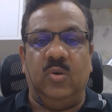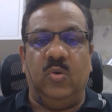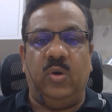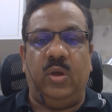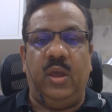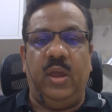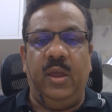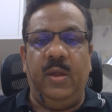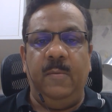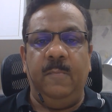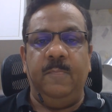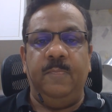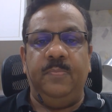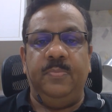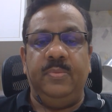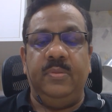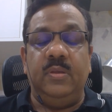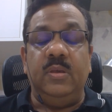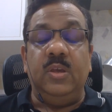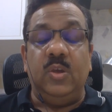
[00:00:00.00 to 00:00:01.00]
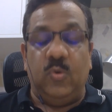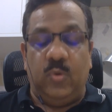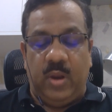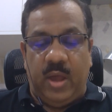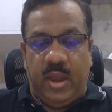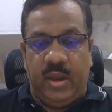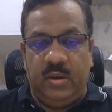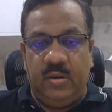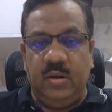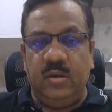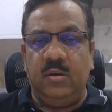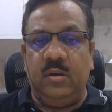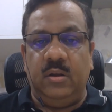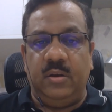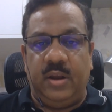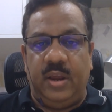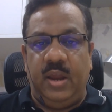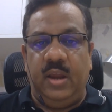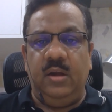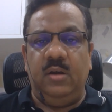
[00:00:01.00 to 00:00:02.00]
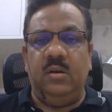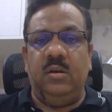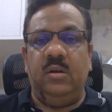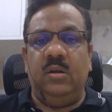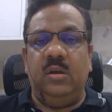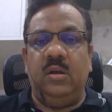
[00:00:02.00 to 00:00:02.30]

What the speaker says: Okay, you liked it. Great.